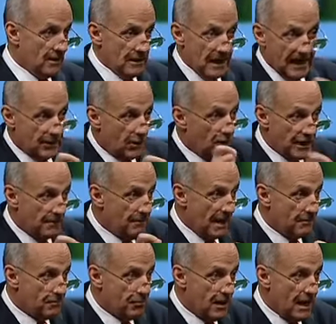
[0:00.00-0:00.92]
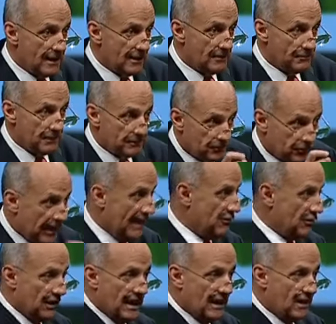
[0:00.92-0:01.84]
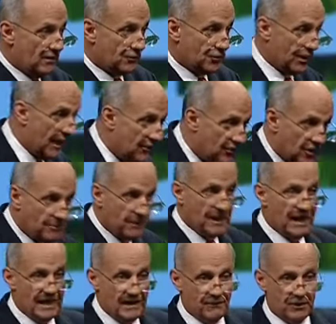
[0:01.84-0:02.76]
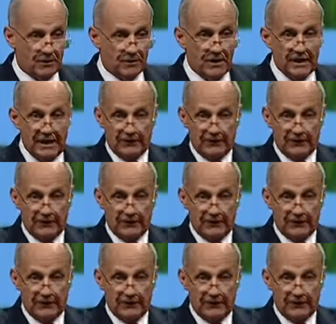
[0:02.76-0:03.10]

Not only about product, but changing health, changing behavior.